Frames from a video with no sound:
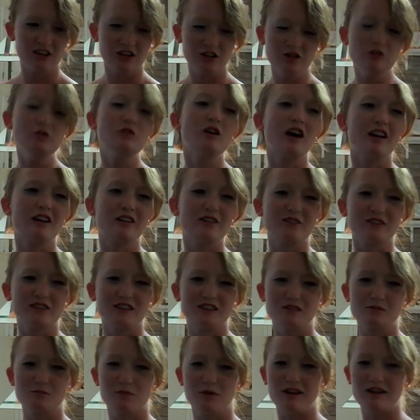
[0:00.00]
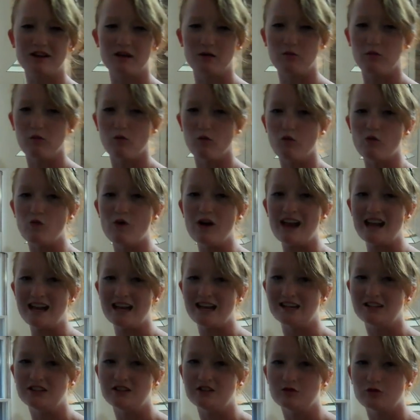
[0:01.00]
You got over this breakup
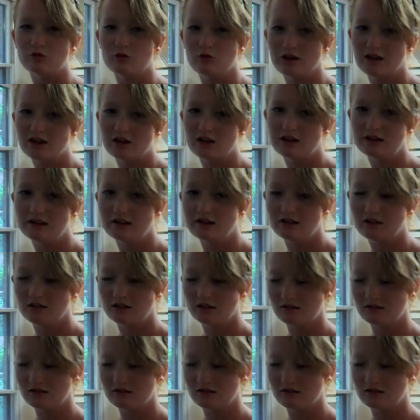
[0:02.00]
way too quickly.